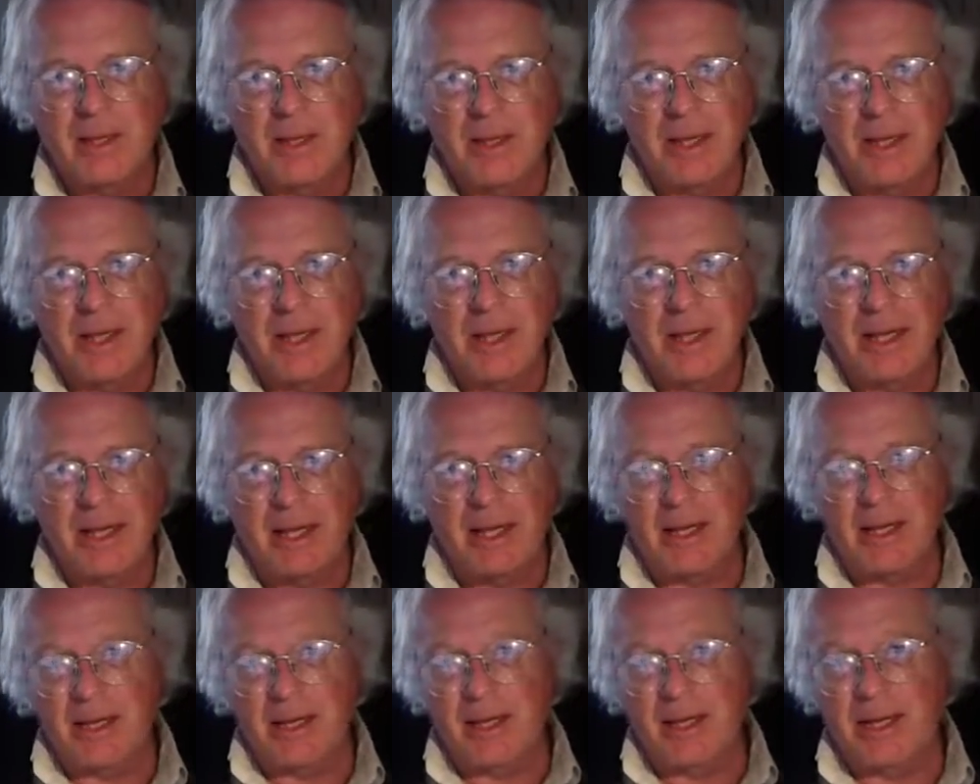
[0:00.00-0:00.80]
and
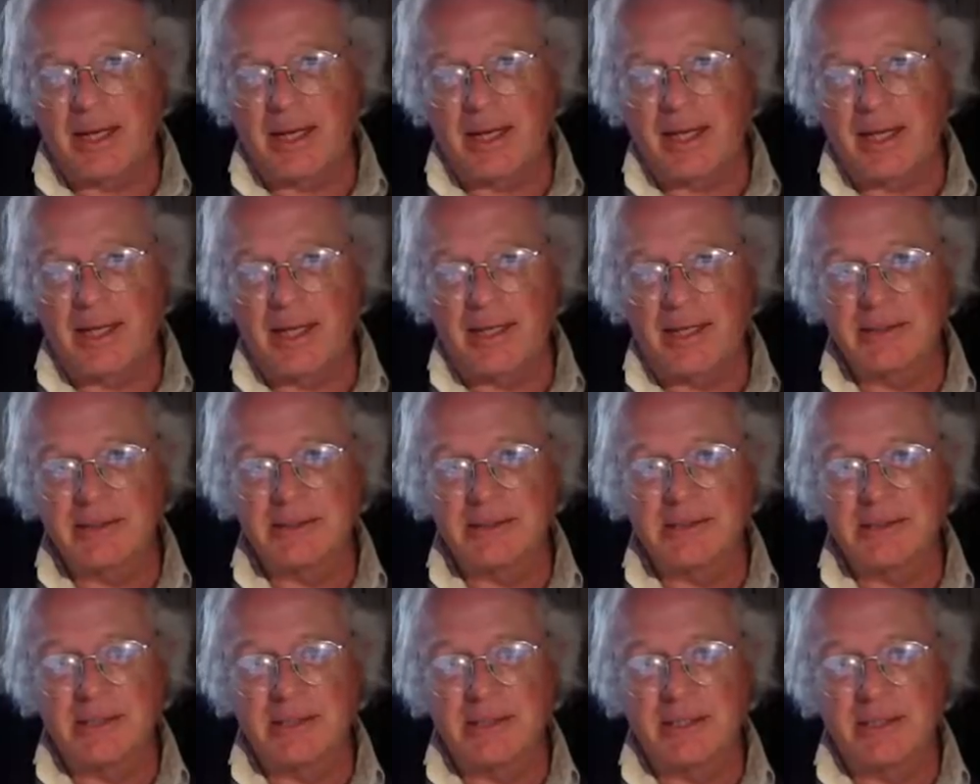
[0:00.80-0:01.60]
I asked
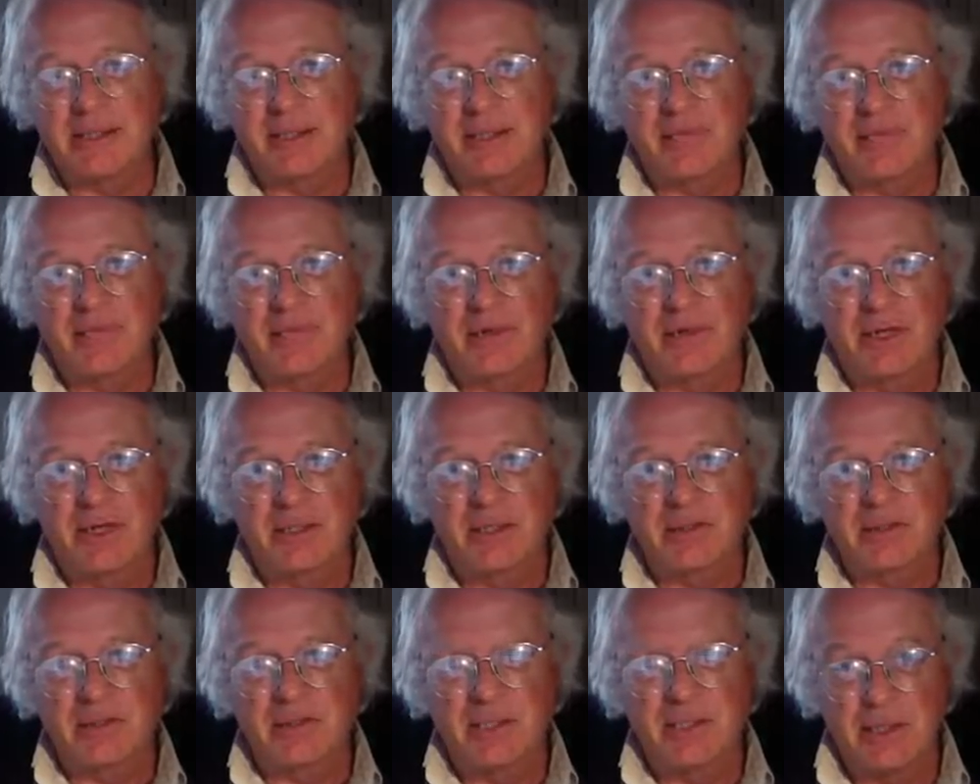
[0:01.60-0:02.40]
if
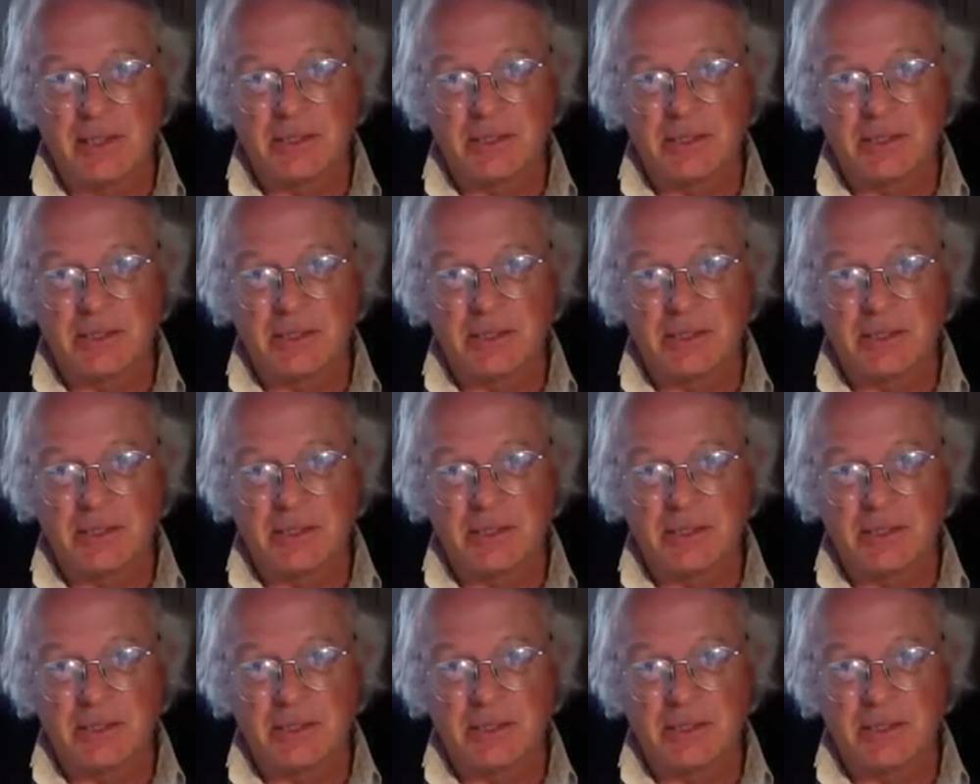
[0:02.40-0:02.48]
China's